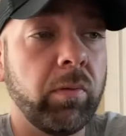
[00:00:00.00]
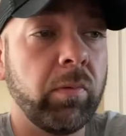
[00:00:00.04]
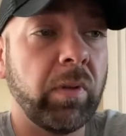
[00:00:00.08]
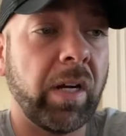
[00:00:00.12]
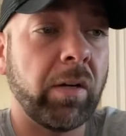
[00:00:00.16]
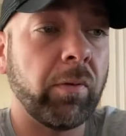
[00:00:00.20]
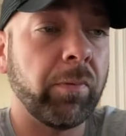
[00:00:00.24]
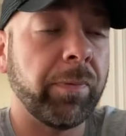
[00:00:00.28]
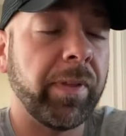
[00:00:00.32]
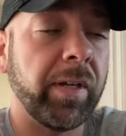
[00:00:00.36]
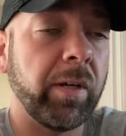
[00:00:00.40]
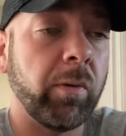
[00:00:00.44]
I
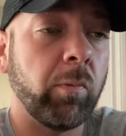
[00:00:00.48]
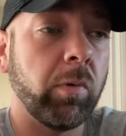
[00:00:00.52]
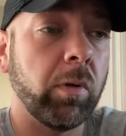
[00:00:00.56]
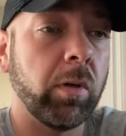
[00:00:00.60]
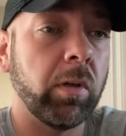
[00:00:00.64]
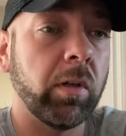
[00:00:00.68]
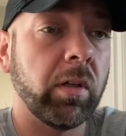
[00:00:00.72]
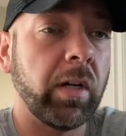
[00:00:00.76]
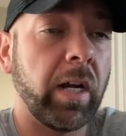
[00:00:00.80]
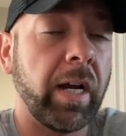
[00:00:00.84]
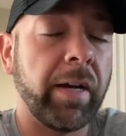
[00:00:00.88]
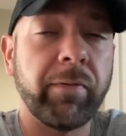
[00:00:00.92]
don't think
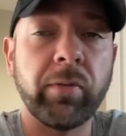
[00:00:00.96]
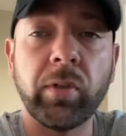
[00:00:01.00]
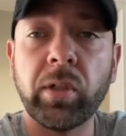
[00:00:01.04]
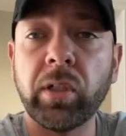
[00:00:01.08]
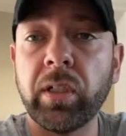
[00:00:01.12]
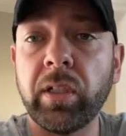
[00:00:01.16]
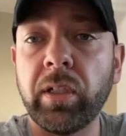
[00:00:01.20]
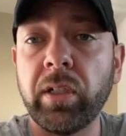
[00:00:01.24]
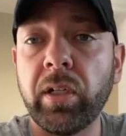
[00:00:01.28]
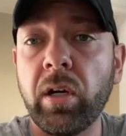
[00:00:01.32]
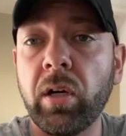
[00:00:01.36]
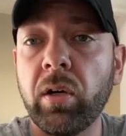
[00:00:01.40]
we're ever
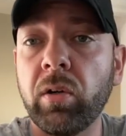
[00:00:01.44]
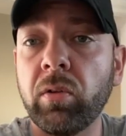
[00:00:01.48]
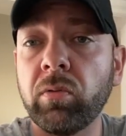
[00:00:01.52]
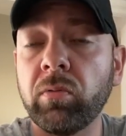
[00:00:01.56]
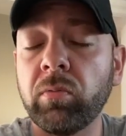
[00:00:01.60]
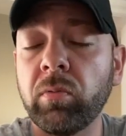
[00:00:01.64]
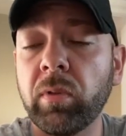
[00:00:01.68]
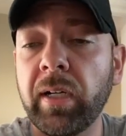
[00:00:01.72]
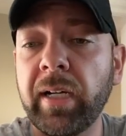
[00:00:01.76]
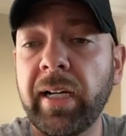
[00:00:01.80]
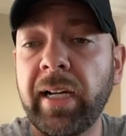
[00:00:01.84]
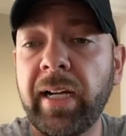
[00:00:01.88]
going to know
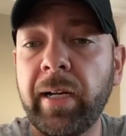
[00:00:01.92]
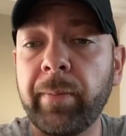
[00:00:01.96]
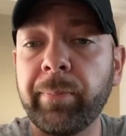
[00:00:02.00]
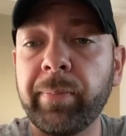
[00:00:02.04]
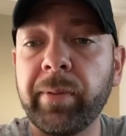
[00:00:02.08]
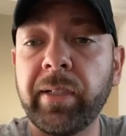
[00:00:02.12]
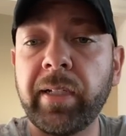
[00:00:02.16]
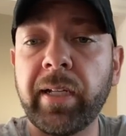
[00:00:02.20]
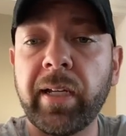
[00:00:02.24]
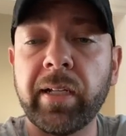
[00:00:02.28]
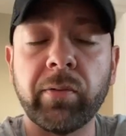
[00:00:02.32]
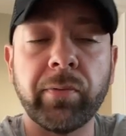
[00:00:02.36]
what
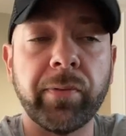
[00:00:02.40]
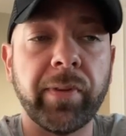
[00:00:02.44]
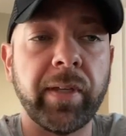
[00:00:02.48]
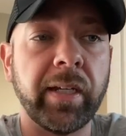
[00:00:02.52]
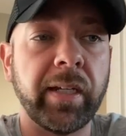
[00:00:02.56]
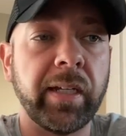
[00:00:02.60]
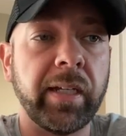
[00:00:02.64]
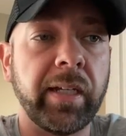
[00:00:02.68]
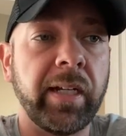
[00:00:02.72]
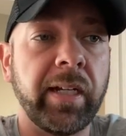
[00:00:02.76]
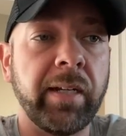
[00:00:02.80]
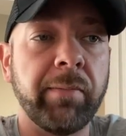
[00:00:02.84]
happened. I don't
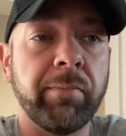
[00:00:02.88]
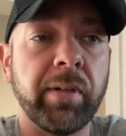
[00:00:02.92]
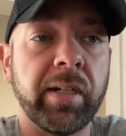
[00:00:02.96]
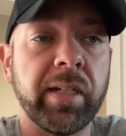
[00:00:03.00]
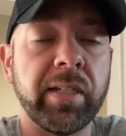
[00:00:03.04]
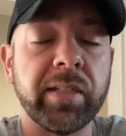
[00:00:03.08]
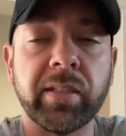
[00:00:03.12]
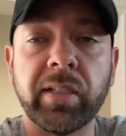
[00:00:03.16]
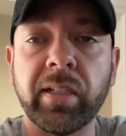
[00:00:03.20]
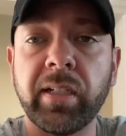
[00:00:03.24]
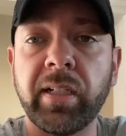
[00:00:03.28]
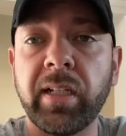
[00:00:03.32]
think
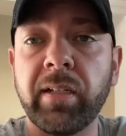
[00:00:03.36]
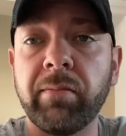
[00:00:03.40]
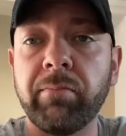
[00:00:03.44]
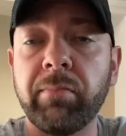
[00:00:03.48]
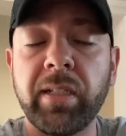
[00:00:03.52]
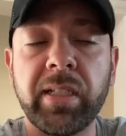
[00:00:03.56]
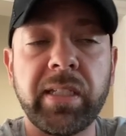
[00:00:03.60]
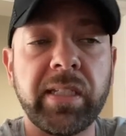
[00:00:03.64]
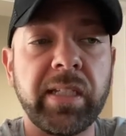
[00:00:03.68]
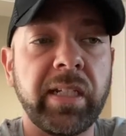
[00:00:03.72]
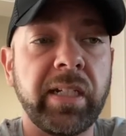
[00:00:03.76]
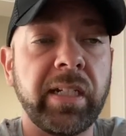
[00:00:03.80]
anybody's going to
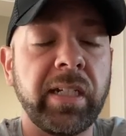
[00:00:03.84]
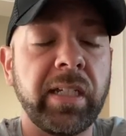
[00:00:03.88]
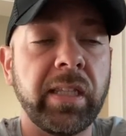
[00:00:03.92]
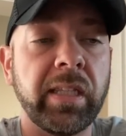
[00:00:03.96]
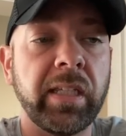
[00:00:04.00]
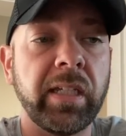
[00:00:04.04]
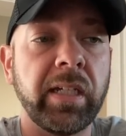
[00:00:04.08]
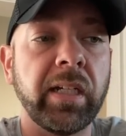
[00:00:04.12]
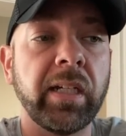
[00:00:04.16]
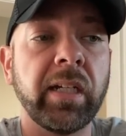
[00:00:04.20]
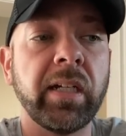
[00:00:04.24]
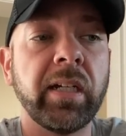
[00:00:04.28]
admit to
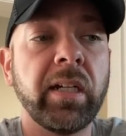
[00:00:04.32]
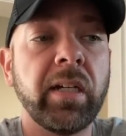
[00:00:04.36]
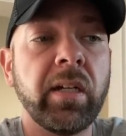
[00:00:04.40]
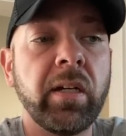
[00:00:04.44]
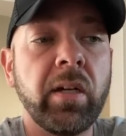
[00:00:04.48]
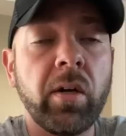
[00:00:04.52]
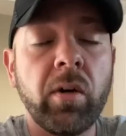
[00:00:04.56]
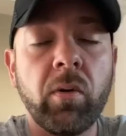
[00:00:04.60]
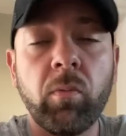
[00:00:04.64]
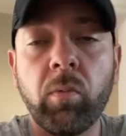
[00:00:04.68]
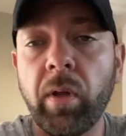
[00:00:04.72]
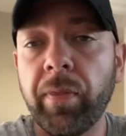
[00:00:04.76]
anything.
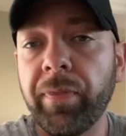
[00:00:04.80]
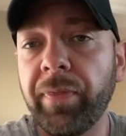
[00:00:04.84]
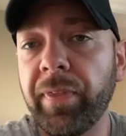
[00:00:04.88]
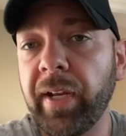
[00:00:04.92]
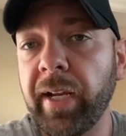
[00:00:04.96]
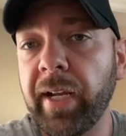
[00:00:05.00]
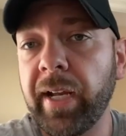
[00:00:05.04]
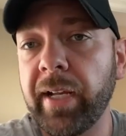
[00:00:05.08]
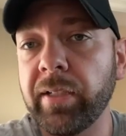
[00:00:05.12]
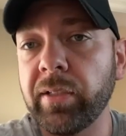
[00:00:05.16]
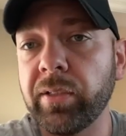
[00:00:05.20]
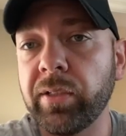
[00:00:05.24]
One
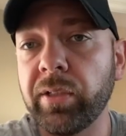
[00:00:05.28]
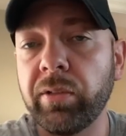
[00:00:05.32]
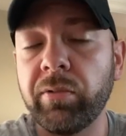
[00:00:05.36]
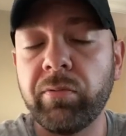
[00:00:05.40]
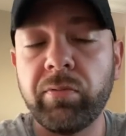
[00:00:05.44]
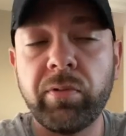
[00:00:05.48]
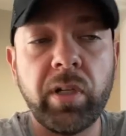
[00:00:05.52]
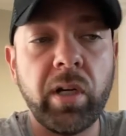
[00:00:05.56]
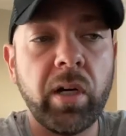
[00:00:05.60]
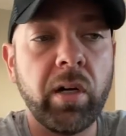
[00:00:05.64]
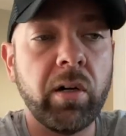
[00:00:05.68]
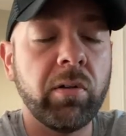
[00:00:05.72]
thing I
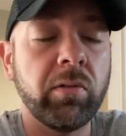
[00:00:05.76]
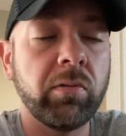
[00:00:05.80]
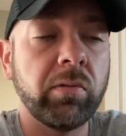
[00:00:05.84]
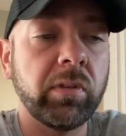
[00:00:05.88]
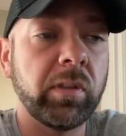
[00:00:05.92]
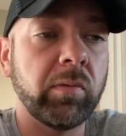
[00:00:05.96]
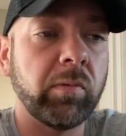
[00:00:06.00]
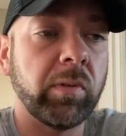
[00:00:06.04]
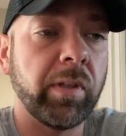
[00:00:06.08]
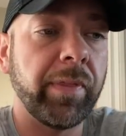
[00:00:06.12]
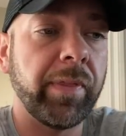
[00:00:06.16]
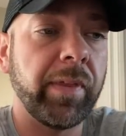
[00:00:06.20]
do know,
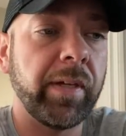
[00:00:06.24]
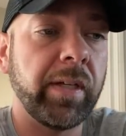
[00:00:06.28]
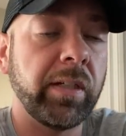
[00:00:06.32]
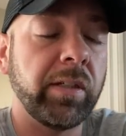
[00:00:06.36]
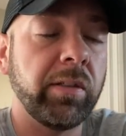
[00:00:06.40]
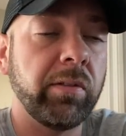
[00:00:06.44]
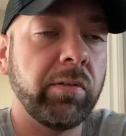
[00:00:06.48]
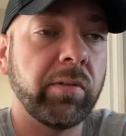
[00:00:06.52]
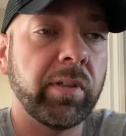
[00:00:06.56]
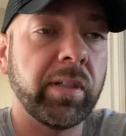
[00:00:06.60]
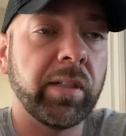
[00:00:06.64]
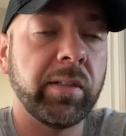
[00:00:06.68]
one thing
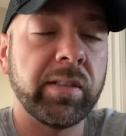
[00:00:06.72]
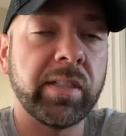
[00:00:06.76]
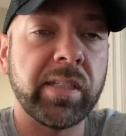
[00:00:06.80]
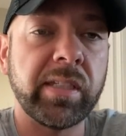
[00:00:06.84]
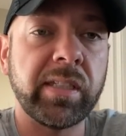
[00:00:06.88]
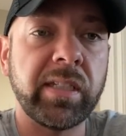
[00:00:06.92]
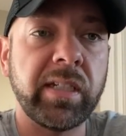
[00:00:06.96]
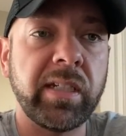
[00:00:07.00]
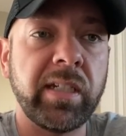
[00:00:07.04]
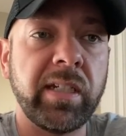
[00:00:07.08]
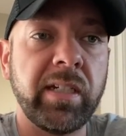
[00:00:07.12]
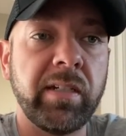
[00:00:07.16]
you can
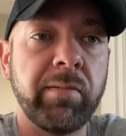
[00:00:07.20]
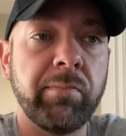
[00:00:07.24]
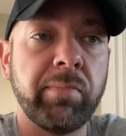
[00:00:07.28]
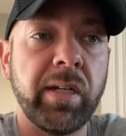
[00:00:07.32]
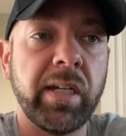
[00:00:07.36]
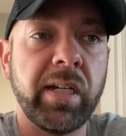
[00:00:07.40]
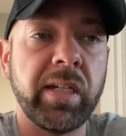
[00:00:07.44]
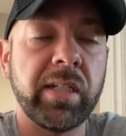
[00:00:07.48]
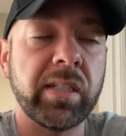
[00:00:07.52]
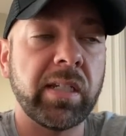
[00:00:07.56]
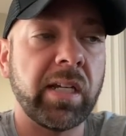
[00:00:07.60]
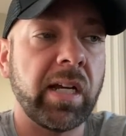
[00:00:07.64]
see
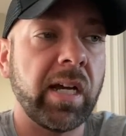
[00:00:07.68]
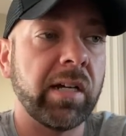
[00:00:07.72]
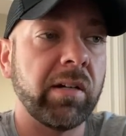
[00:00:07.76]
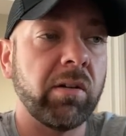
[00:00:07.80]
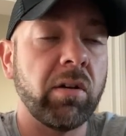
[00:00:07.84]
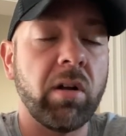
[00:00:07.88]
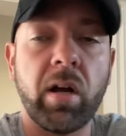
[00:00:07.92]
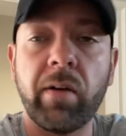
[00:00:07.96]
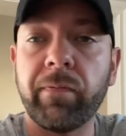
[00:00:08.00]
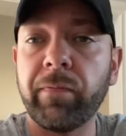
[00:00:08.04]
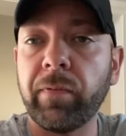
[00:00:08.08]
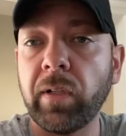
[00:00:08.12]
based on
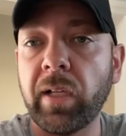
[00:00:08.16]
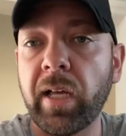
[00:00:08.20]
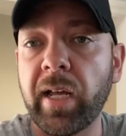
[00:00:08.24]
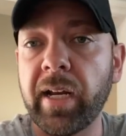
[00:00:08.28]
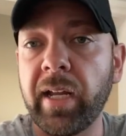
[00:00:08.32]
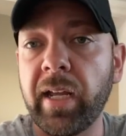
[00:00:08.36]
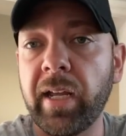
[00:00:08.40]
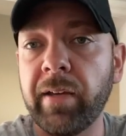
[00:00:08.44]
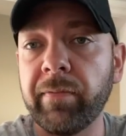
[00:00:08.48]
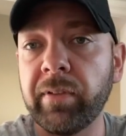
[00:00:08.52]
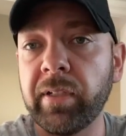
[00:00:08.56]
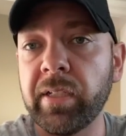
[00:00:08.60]
an awful lot
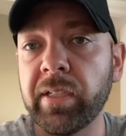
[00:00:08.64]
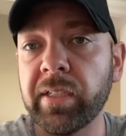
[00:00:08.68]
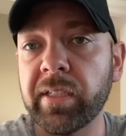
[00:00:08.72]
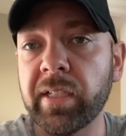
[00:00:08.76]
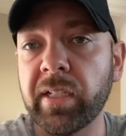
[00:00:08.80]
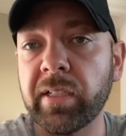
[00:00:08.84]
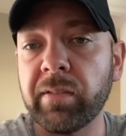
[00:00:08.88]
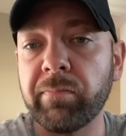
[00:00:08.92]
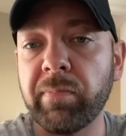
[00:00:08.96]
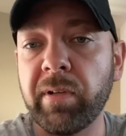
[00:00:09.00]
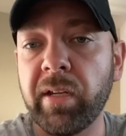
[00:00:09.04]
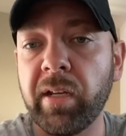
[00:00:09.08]
of evidence
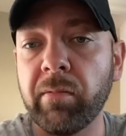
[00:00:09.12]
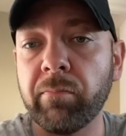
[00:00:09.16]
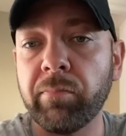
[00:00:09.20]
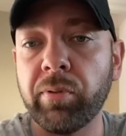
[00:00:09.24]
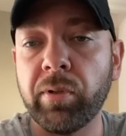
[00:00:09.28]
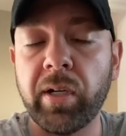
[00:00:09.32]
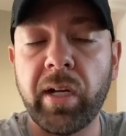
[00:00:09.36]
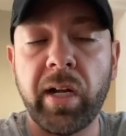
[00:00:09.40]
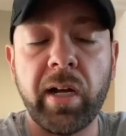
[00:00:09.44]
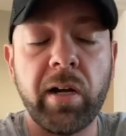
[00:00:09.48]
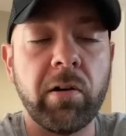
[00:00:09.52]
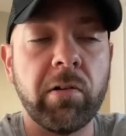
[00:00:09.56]
that's being
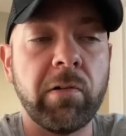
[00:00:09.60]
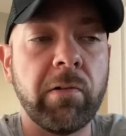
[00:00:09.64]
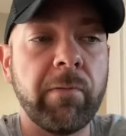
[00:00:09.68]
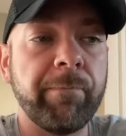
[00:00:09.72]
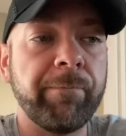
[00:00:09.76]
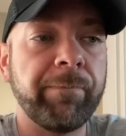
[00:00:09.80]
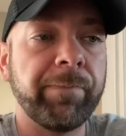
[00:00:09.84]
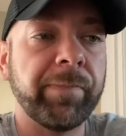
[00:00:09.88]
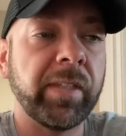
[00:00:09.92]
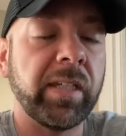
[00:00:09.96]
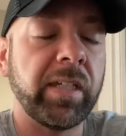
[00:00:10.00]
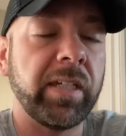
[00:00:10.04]
put out,
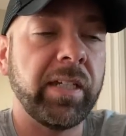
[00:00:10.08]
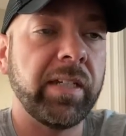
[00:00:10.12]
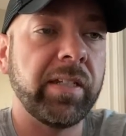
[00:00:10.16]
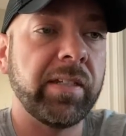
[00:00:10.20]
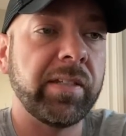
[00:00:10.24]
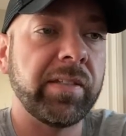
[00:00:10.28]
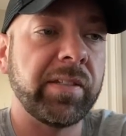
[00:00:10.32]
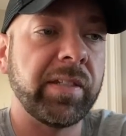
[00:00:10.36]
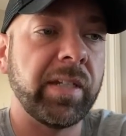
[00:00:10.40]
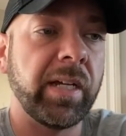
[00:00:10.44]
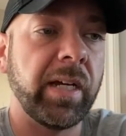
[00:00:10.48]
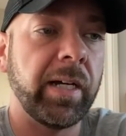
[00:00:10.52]

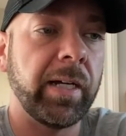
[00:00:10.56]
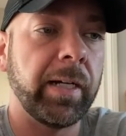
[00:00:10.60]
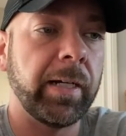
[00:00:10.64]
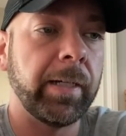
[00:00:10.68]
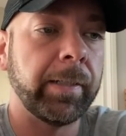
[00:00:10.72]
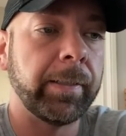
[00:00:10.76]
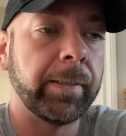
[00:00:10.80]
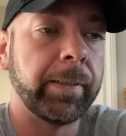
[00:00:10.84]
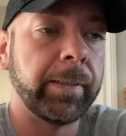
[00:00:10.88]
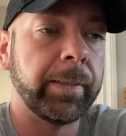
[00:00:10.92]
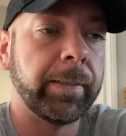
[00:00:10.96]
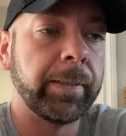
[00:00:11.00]
is
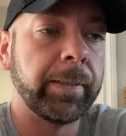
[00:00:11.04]
I